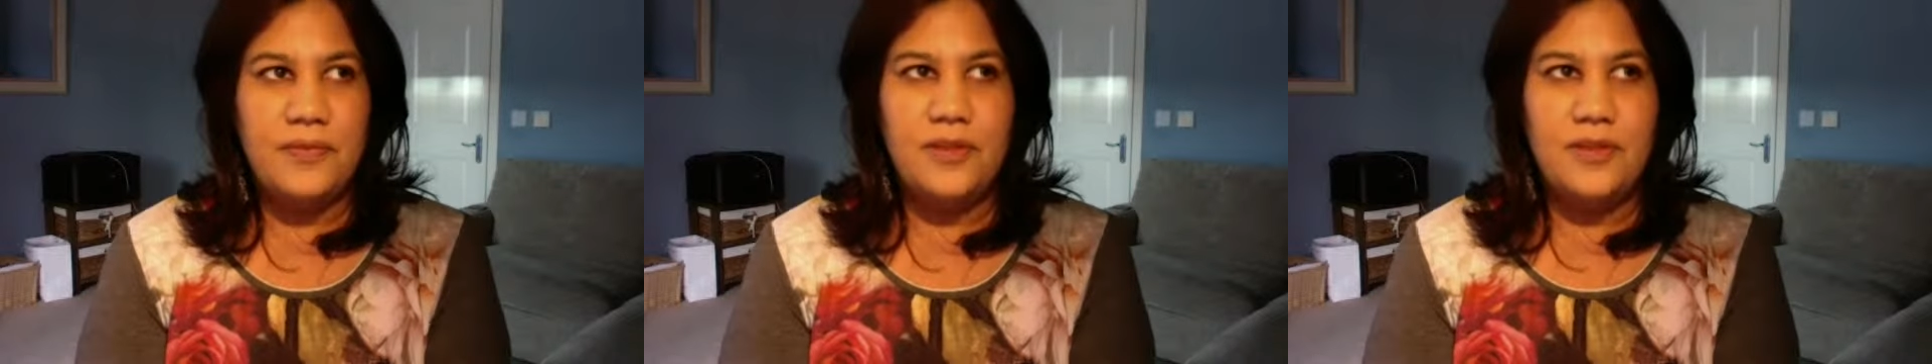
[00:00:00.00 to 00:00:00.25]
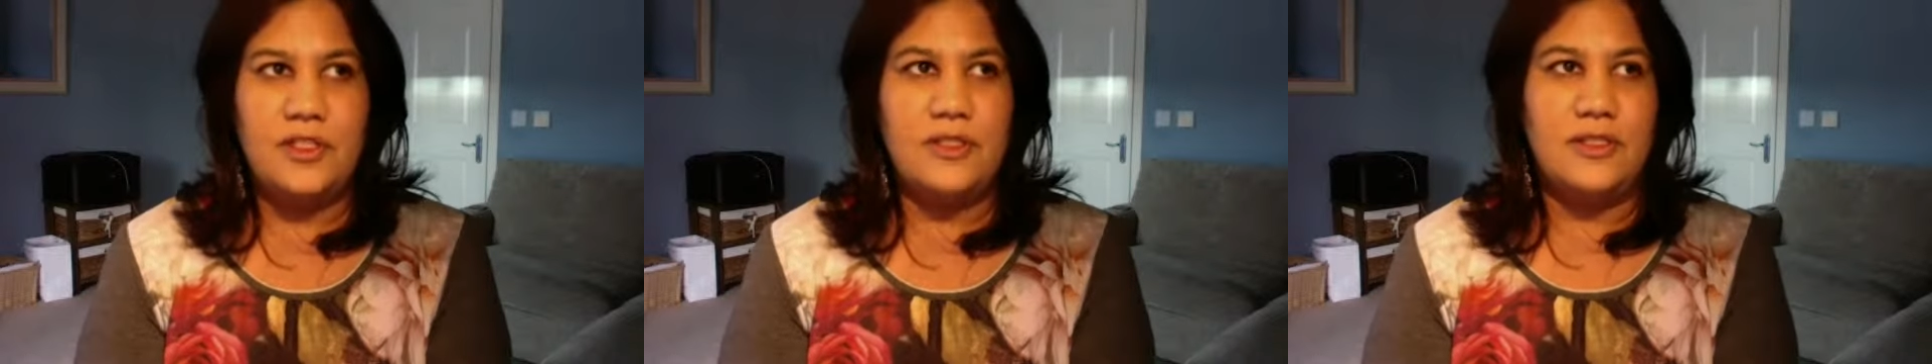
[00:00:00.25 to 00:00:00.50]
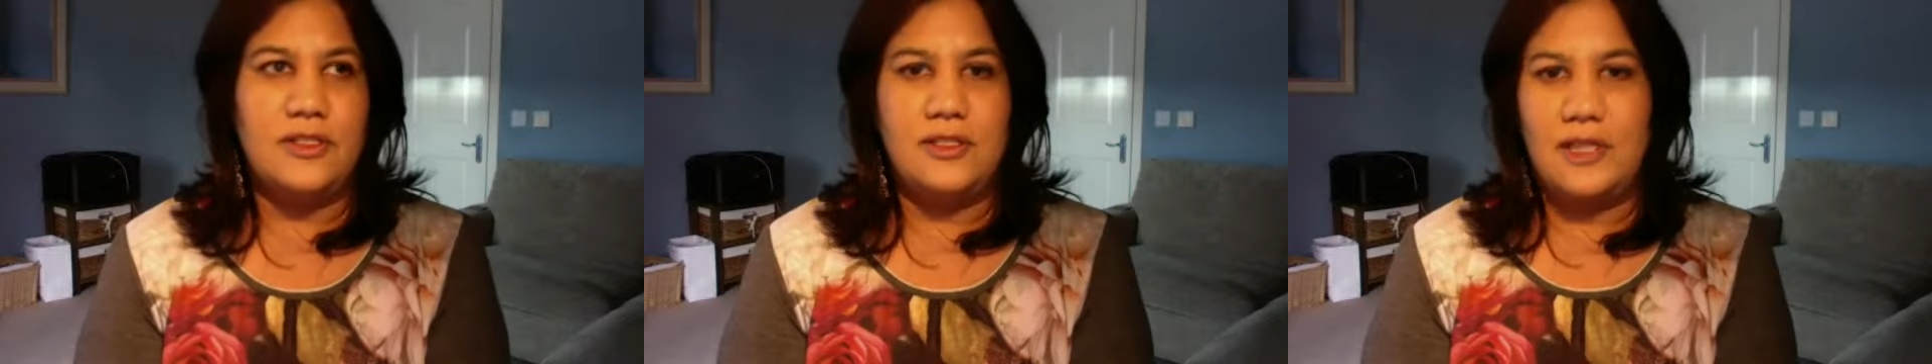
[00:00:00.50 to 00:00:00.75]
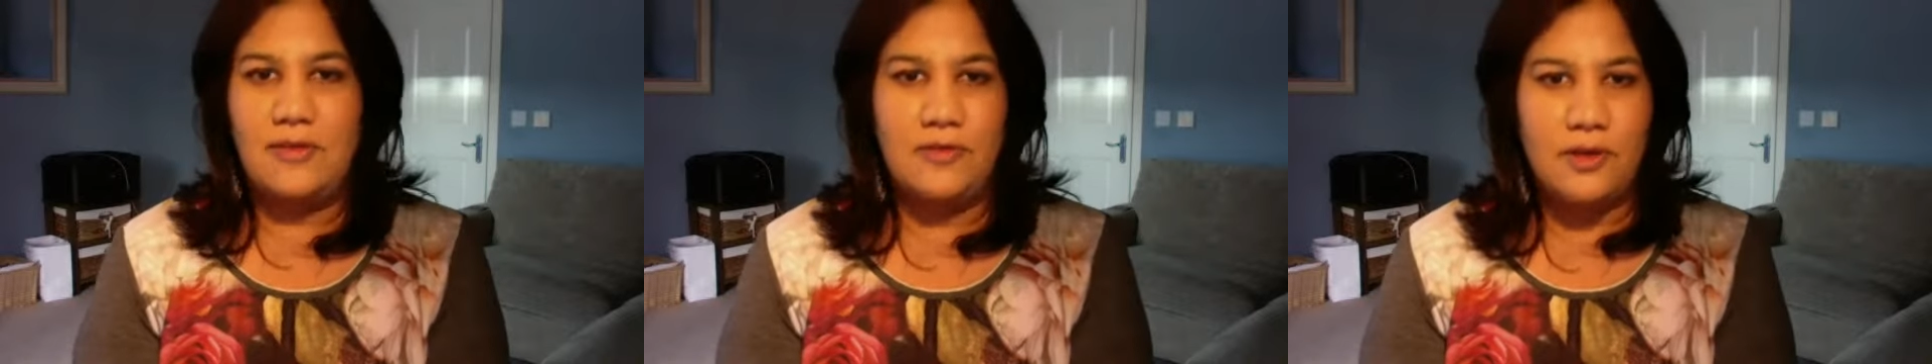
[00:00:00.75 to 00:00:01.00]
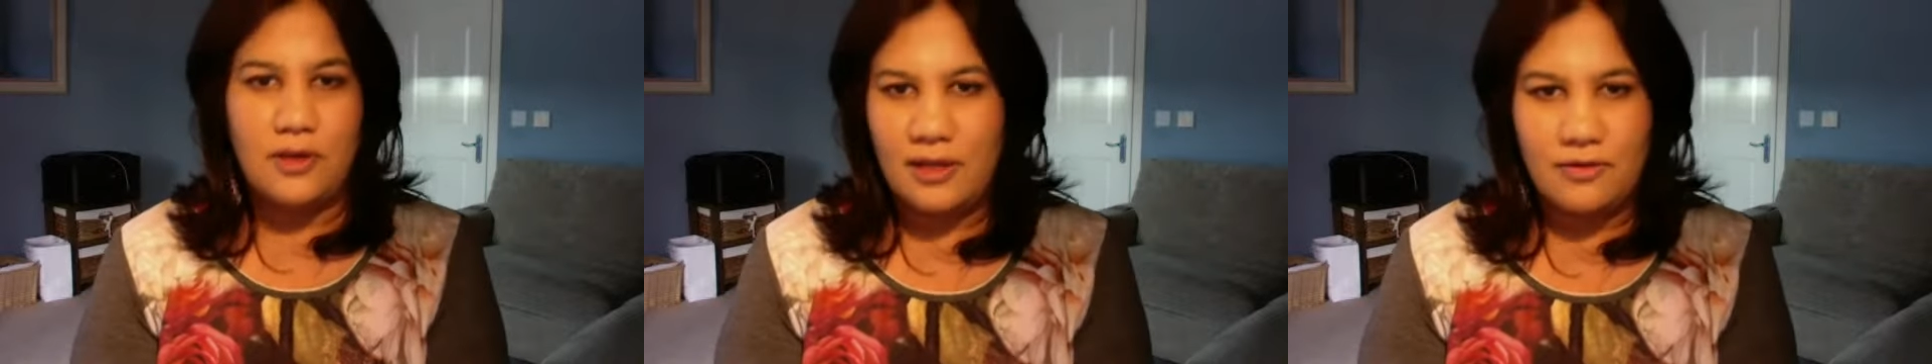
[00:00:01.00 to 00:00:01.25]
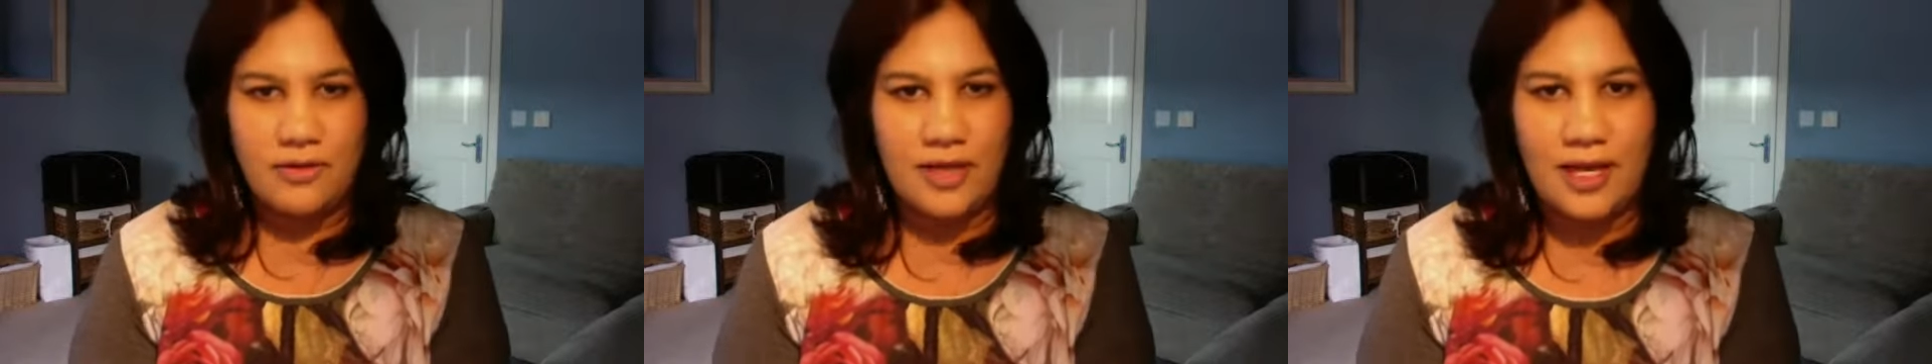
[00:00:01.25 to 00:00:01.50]
Just see if you could
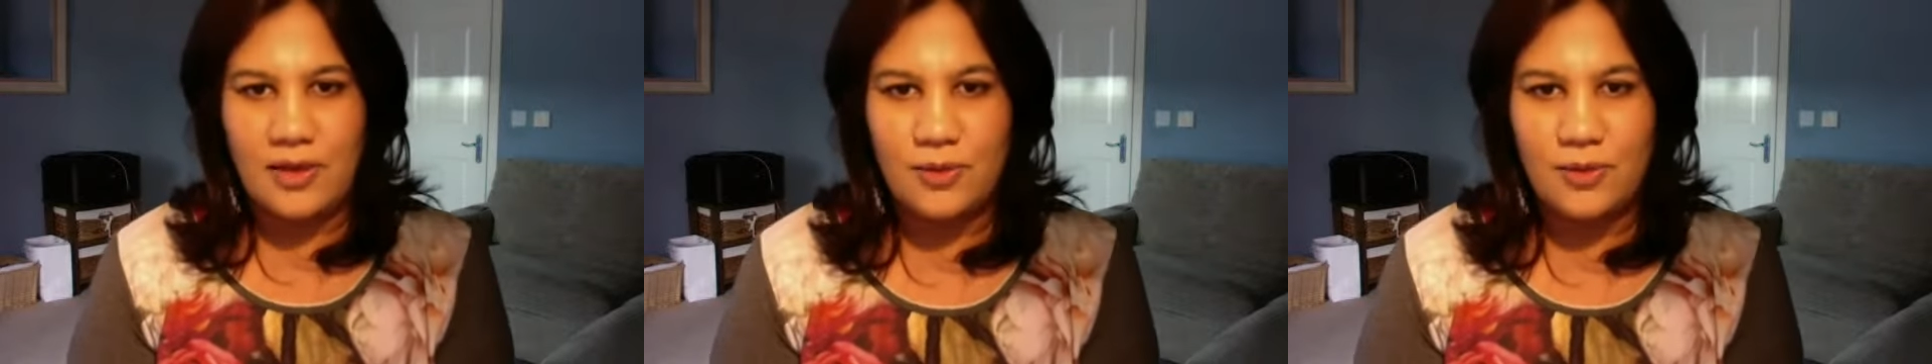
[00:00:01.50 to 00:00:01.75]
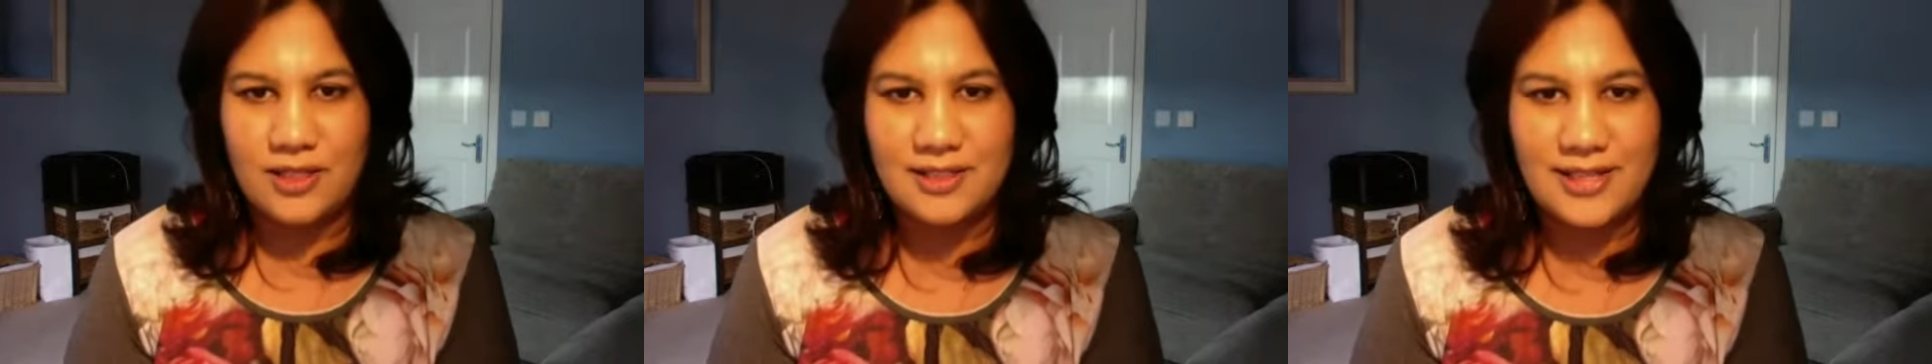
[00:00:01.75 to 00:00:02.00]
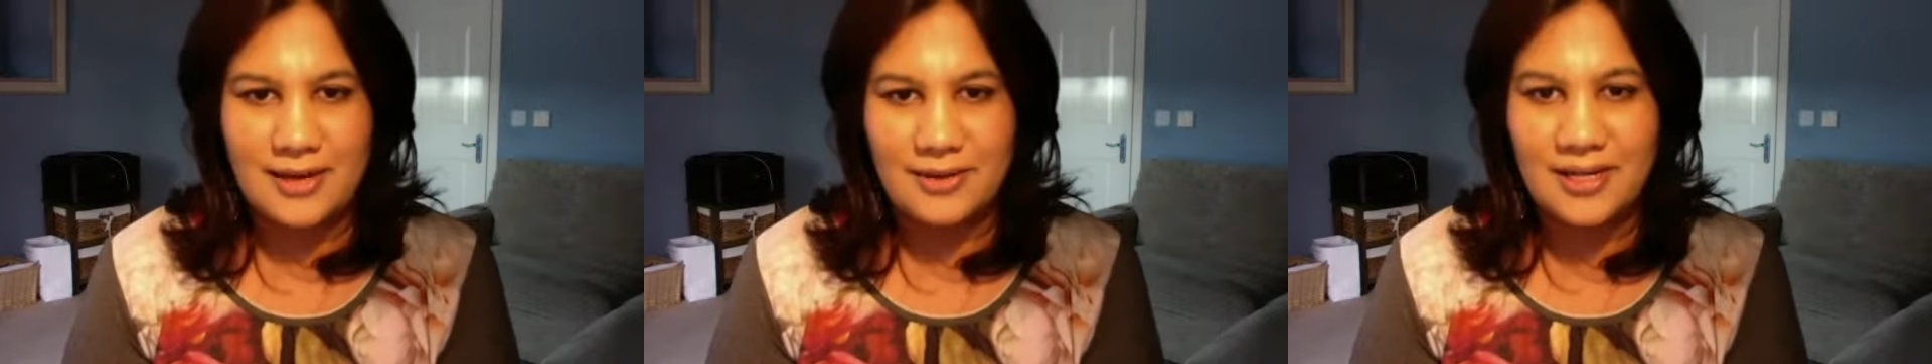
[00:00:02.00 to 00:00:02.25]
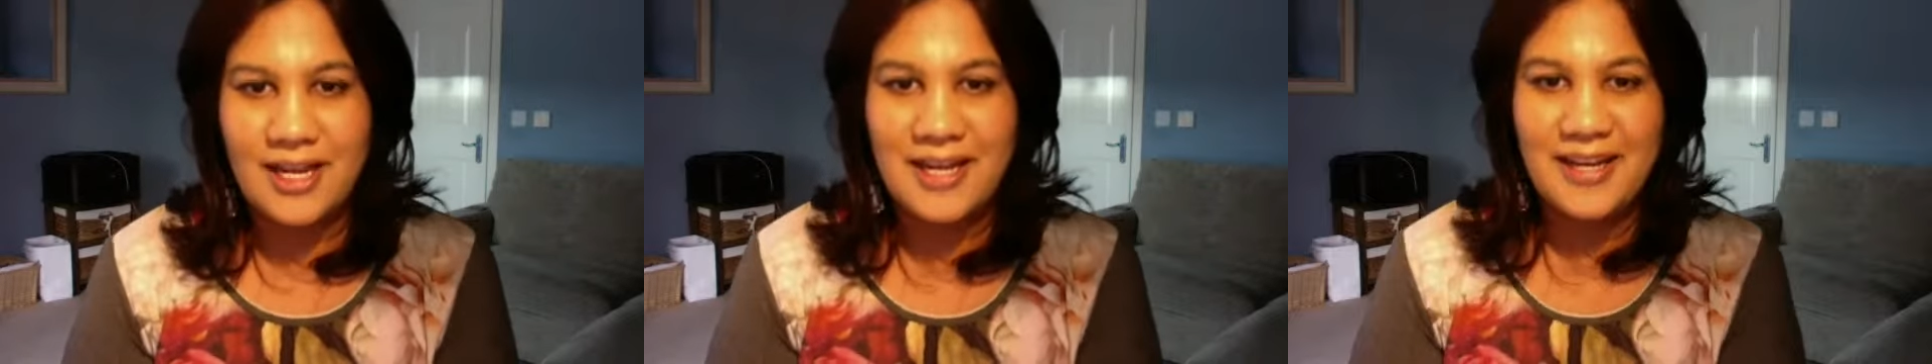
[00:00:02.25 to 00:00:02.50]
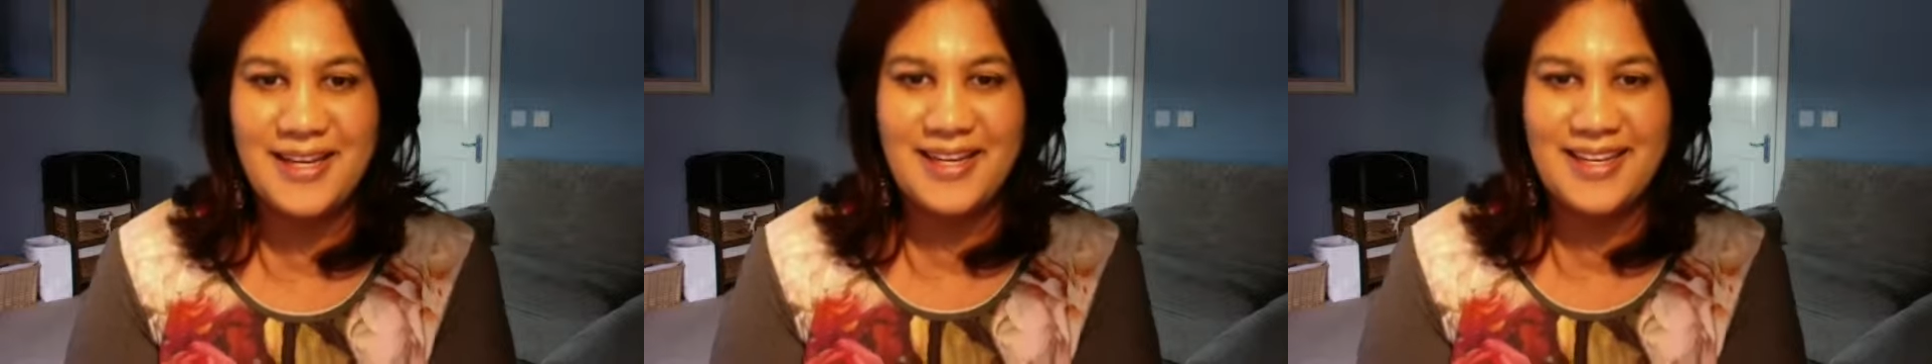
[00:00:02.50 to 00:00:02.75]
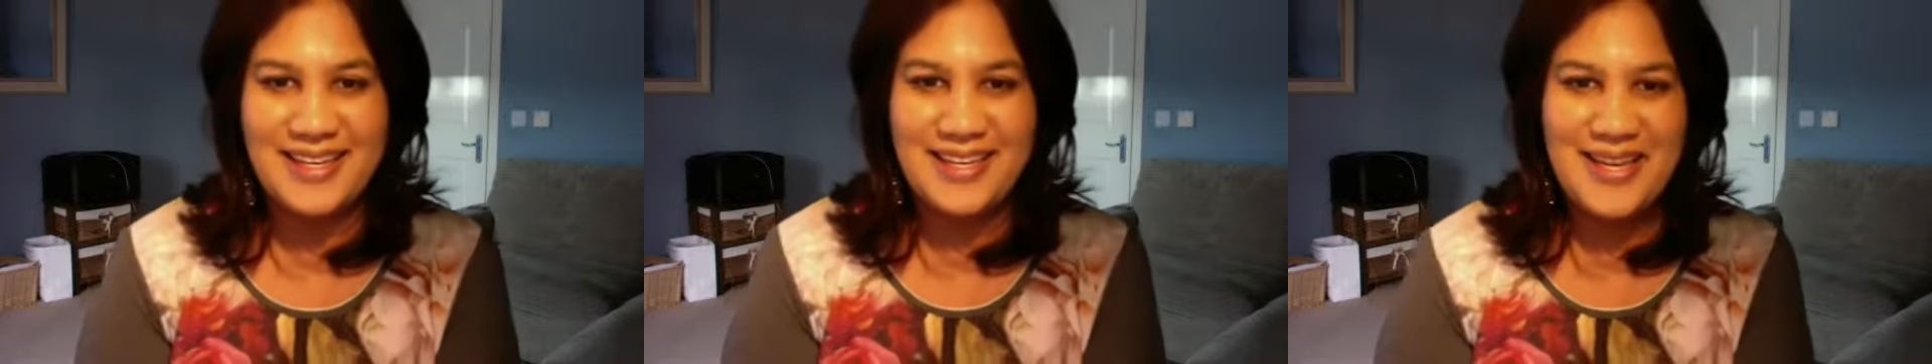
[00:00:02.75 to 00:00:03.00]
even get your words
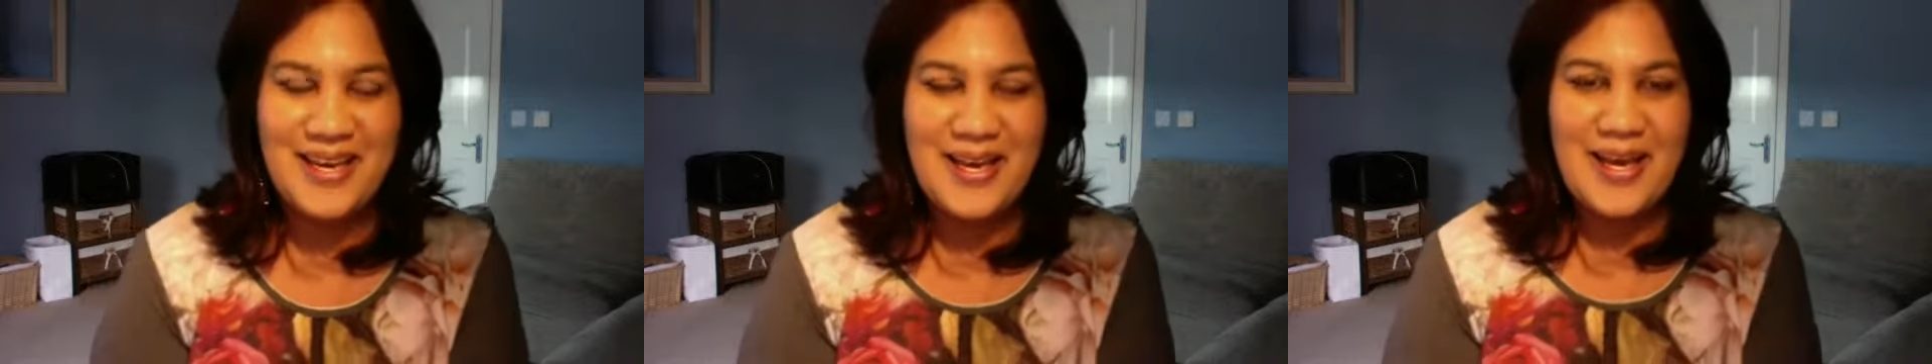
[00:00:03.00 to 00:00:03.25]
out.